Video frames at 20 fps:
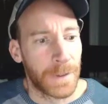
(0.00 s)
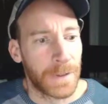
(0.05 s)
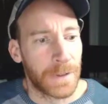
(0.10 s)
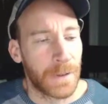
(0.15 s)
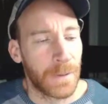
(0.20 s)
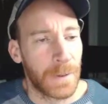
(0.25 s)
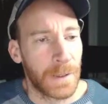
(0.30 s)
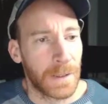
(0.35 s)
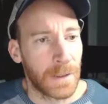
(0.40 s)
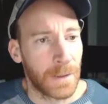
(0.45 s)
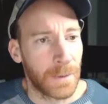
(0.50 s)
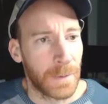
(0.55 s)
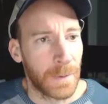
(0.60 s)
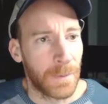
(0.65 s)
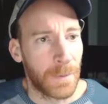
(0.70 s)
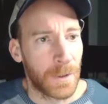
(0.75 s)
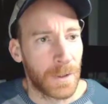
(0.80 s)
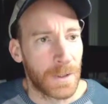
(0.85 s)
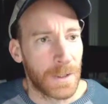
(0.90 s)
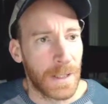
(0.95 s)
this could be a little
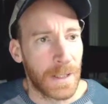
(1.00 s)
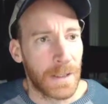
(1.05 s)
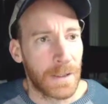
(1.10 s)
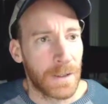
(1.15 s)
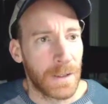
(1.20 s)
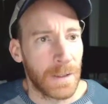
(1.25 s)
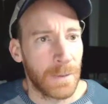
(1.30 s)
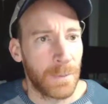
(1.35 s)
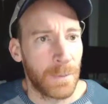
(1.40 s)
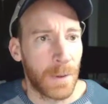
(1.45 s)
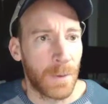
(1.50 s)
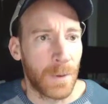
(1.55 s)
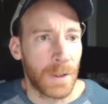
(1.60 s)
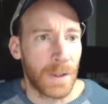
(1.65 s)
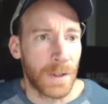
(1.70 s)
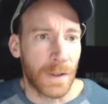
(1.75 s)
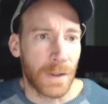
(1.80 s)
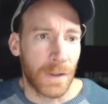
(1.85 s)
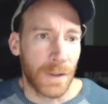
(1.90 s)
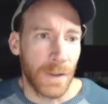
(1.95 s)
bit more challenging. But
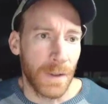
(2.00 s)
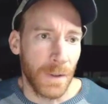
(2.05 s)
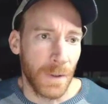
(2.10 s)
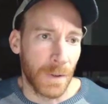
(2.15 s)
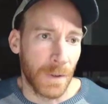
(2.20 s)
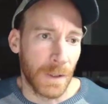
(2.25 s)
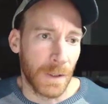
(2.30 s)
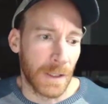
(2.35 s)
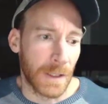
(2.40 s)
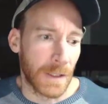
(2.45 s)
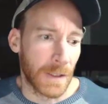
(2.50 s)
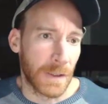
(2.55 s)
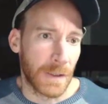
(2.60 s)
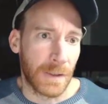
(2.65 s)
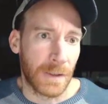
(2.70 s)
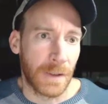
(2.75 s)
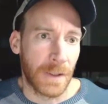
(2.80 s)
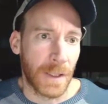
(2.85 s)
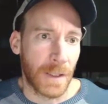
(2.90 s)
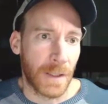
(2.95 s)
what you can do
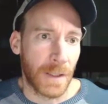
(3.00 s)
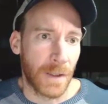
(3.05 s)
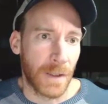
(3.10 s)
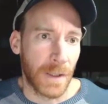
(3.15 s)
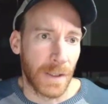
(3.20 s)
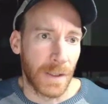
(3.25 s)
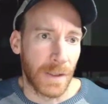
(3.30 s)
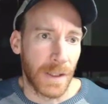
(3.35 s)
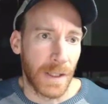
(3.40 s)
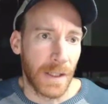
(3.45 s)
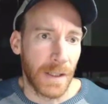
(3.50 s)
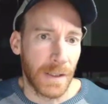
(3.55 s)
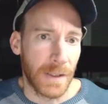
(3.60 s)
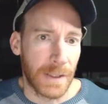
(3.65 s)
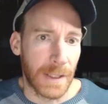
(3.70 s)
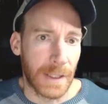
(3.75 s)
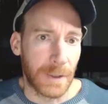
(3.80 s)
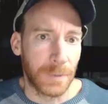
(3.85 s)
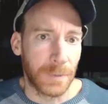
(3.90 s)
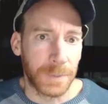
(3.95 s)
is click on the
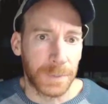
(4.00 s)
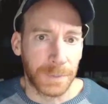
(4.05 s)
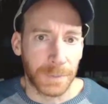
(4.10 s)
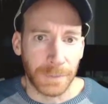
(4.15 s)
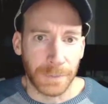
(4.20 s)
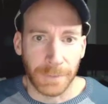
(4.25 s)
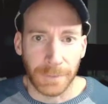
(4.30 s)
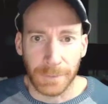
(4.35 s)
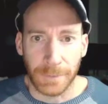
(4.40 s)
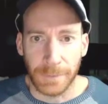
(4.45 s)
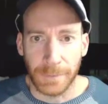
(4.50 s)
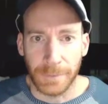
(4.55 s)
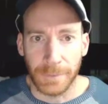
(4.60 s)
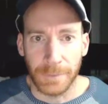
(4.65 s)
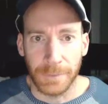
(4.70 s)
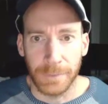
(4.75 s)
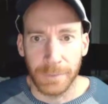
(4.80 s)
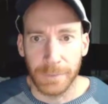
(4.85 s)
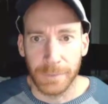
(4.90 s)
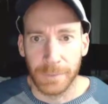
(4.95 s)
Data tab
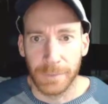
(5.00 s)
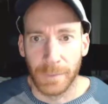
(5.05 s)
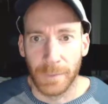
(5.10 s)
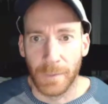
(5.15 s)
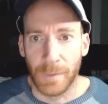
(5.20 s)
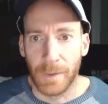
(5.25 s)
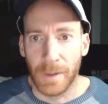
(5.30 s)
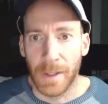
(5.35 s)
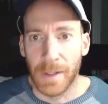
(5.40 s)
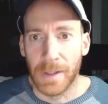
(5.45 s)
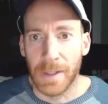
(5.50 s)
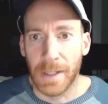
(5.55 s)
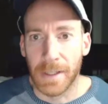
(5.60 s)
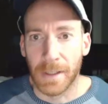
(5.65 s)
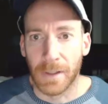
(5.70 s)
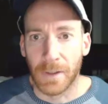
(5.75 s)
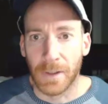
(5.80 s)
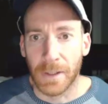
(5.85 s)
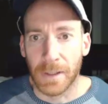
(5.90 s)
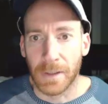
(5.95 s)
and
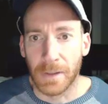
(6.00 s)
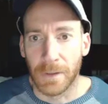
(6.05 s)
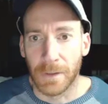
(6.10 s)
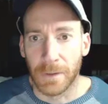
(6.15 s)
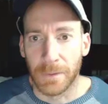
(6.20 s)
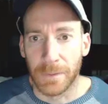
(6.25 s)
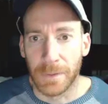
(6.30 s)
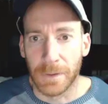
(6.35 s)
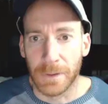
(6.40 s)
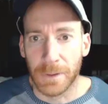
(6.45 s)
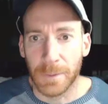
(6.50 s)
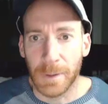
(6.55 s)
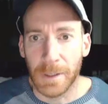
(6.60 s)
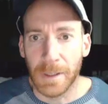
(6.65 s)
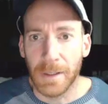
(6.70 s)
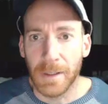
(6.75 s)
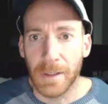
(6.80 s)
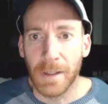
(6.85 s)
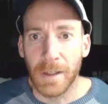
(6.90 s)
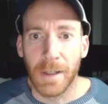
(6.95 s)
then click a little filter
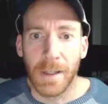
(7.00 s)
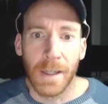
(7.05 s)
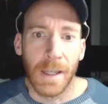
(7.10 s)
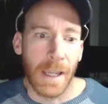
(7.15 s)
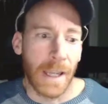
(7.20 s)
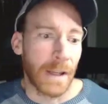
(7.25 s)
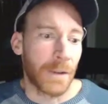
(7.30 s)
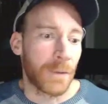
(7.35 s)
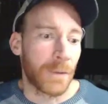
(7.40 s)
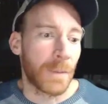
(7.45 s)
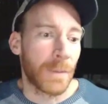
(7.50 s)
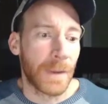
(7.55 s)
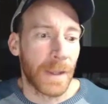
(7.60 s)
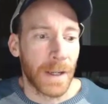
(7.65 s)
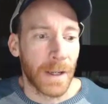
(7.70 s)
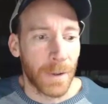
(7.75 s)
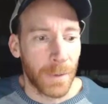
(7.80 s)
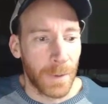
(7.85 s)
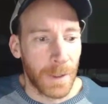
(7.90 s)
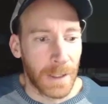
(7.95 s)
button. And
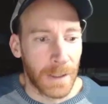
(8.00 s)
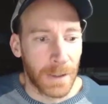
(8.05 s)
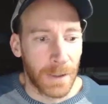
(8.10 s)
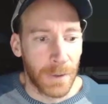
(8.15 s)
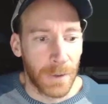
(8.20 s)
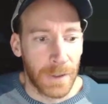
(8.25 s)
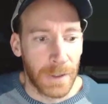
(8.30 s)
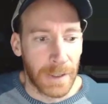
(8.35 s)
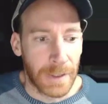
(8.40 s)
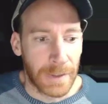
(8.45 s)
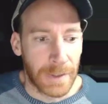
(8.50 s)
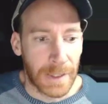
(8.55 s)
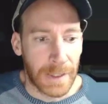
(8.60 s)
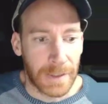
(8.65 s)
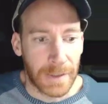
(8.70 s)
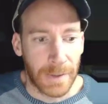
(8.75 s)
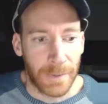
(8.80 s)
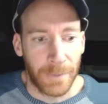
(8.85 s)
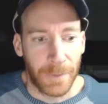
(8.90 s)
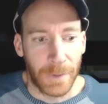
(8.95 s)
from there, we can do the
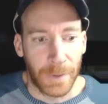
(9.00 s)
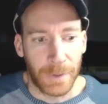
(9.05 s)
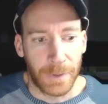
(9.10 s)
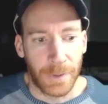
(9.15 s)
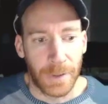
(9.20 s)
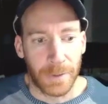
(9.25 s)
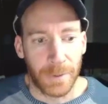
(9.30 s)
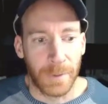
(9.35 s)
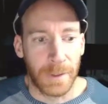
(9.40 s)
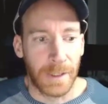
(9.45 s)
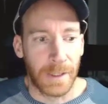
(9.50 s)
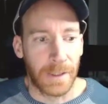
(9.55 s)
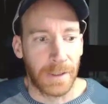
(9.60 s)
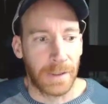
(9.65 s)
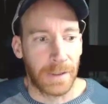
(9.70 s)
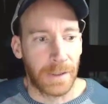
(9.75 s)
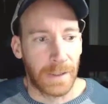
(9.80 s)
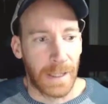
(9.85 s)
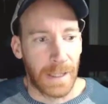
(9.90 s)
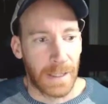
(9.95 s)
exact same filter as we
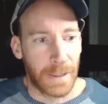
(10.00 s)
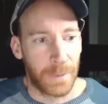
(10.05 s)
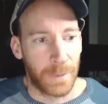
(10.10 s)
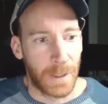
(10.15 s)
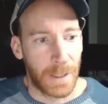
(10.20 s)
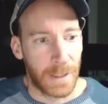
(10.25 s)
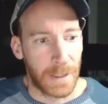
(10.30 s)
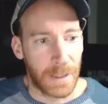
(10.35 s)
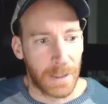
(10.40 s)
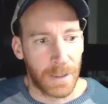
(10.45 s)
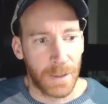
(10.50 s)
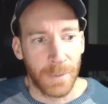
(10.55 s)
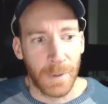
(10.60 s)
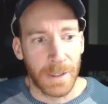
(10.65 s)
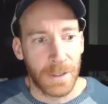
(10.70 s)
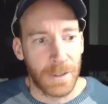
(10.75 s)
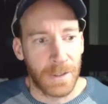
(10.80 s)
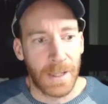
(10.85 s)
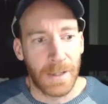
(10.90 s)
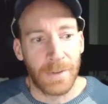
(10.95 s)
did in the last project.
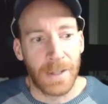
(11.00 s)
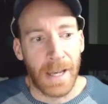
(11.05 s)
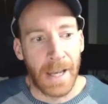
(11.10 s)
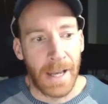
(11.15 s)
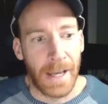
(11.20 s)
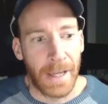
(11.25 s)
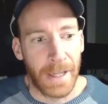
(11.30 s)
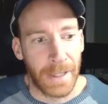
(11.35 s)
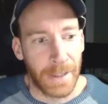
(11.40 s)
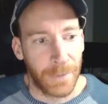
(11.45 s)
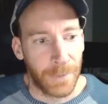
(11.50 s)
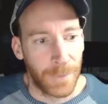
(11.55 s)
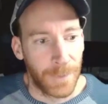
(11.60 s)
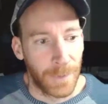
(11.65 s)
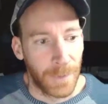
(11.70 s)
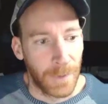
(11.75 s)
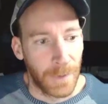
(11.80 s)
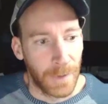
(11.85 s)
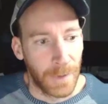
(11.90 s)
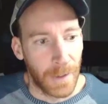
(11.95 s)
You might just have to add it.
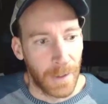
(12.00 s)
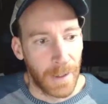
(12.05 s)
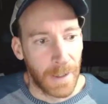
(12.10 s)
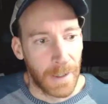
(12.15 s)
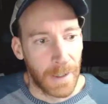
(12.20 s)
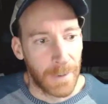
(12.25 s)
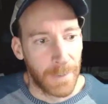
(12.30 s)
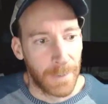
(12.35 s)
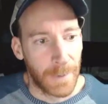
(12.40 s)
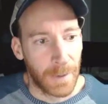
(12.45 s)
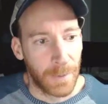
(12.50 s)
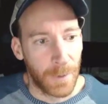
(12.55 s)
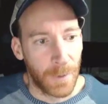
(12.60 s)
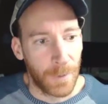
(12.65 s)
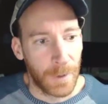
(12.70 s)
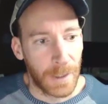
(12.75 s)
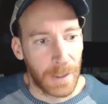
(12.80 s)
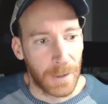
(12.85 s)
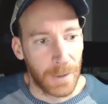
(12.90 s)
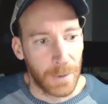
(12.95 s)
And
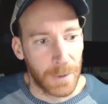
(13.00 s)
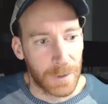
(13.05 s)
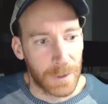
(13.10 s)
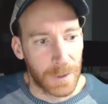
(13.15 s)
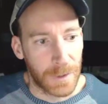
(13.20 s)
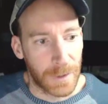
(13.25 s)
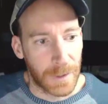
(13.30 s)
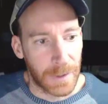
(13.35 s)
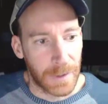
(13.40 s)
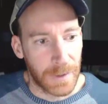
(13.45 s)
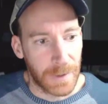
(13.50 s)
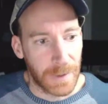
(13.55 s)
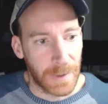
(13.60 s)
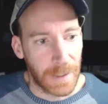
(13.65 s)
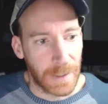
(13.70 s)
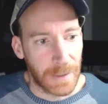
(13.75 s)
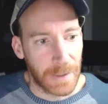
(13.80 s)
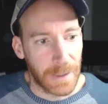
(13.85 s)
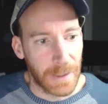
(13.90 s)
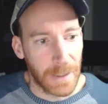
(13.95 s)
what we can do is just
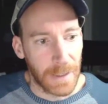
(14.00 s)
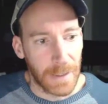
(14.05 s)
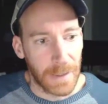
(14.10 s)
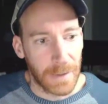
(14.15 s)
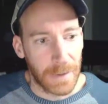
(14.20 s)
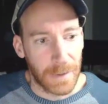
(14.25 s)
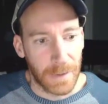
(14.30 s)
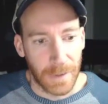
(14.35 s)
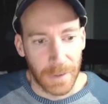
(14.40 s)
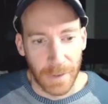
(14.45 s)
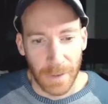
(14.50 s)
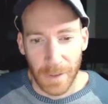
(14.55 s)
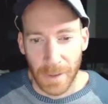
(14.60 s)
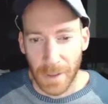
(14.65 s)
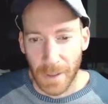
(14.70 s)
unselect these